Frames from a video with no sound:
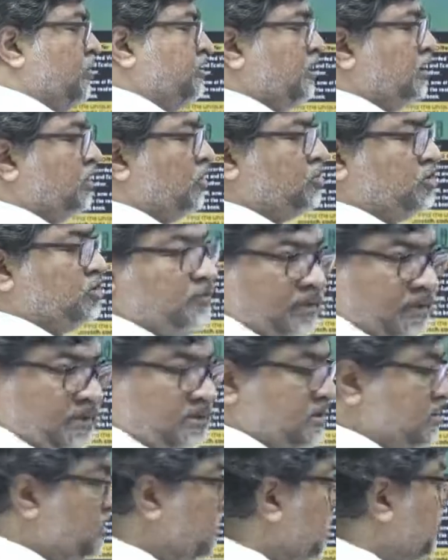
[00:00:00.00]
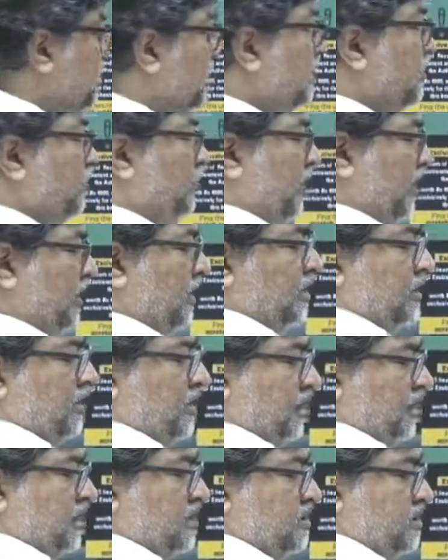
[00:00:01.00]
consequence while
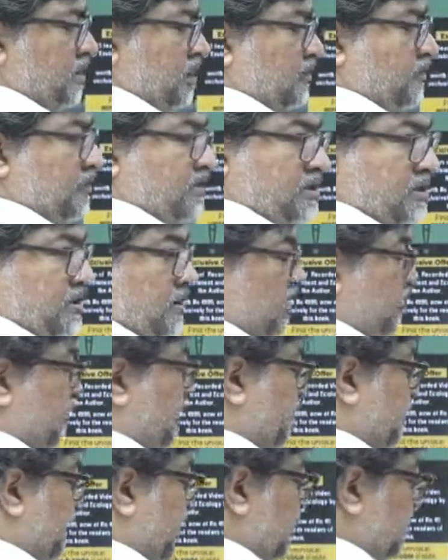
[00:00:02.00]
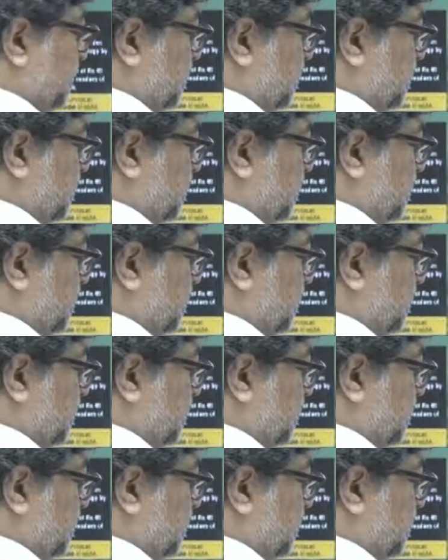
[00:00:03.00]
undertaking infrastructure development,